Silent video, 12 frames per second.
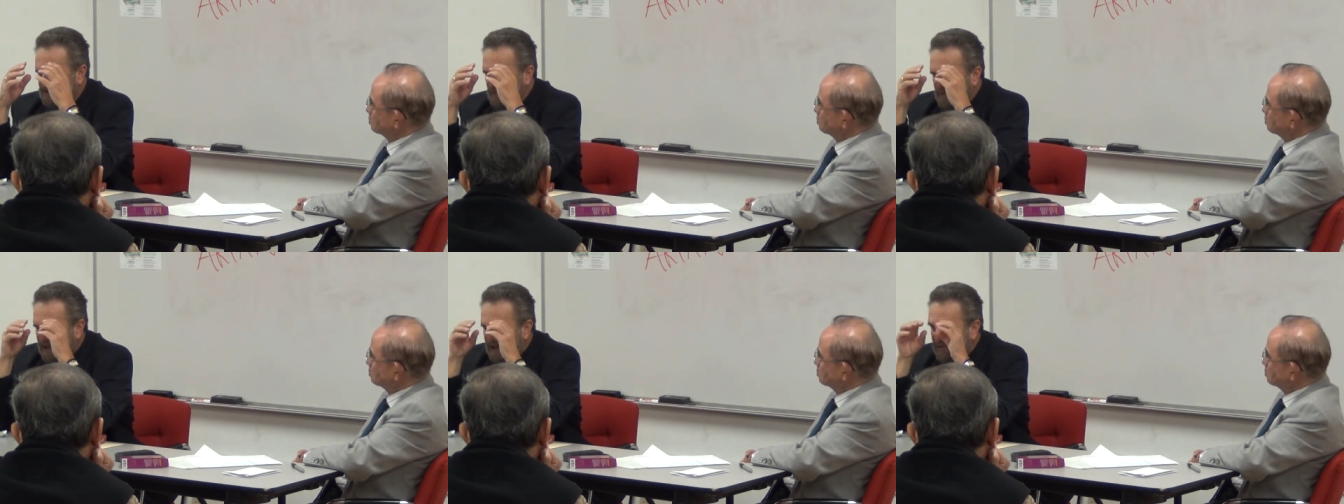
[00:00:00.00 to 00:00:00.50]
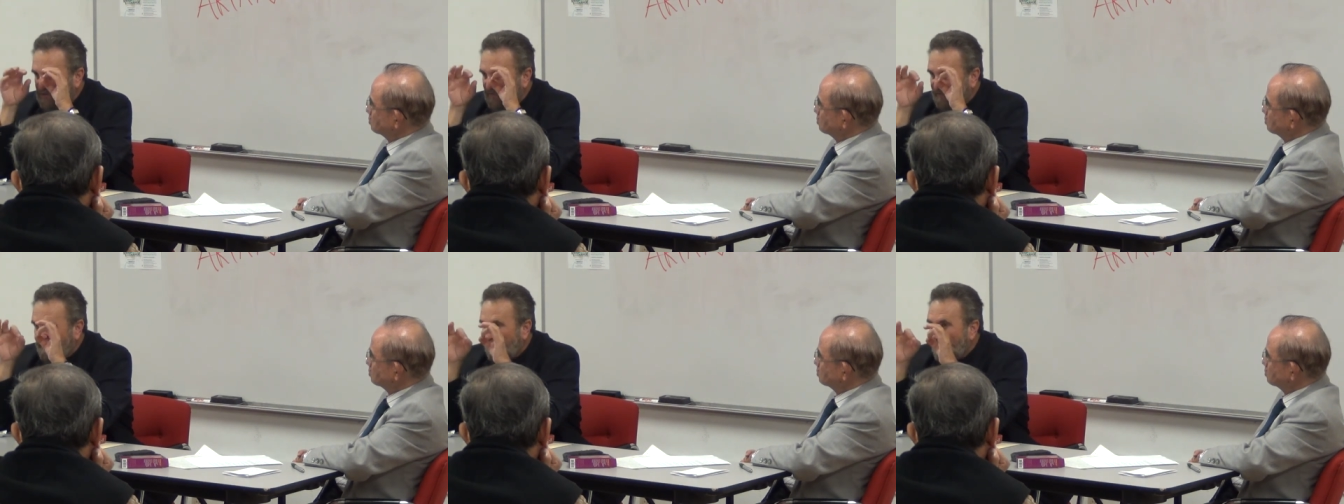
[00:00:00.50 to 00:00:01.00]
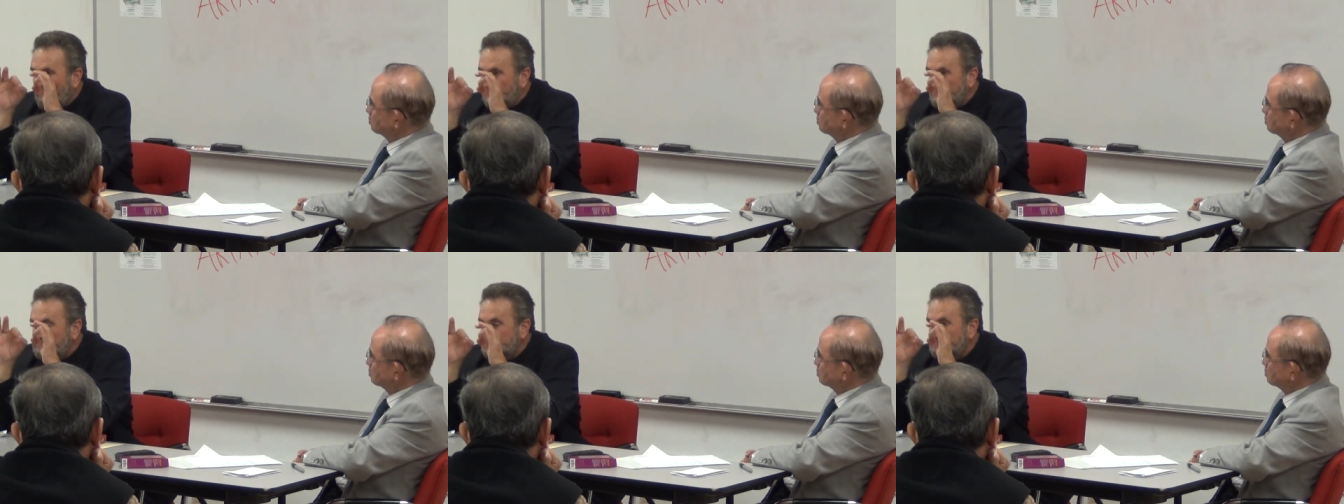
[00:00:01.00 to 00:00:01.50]
to begin to
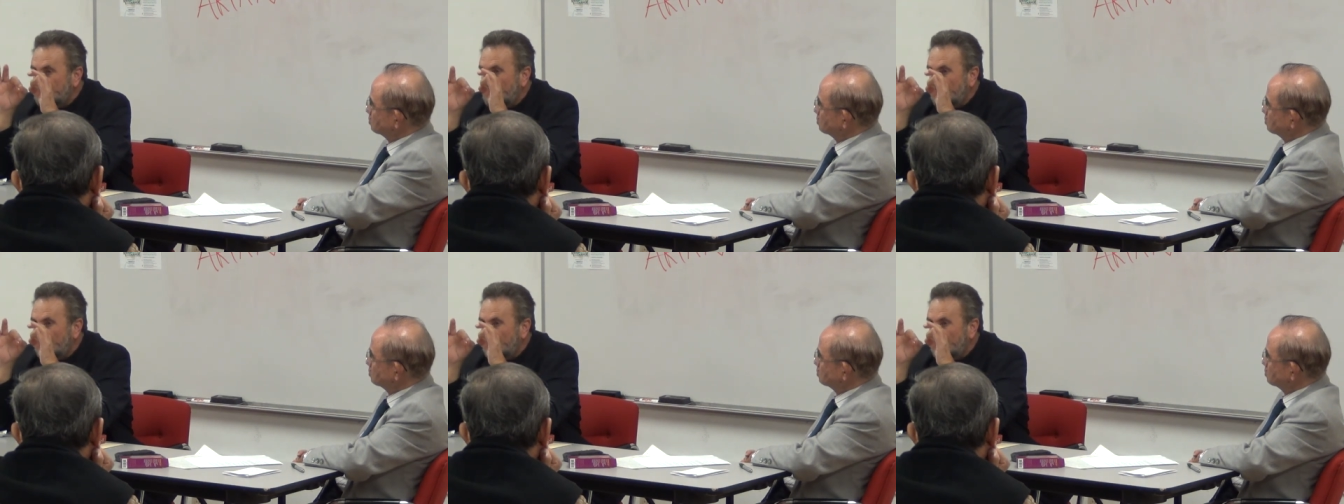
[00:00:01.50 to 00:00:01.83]
focus